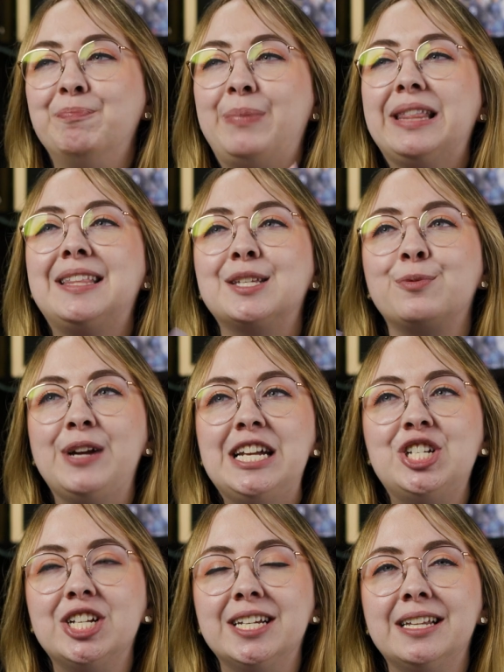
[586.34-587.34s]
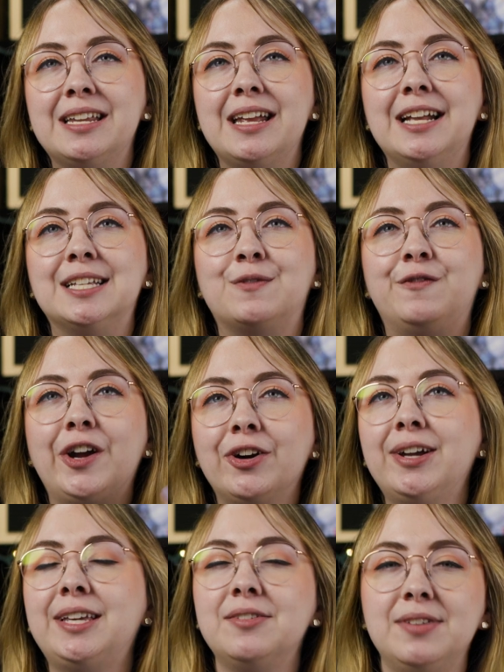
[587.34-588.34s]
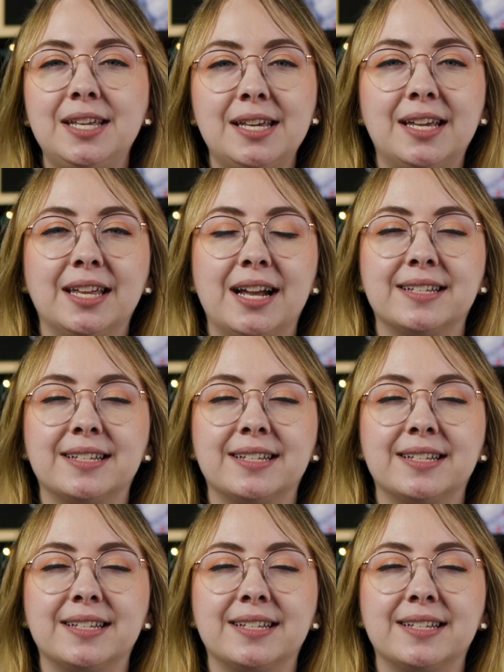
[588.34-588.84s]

But this region is very unique and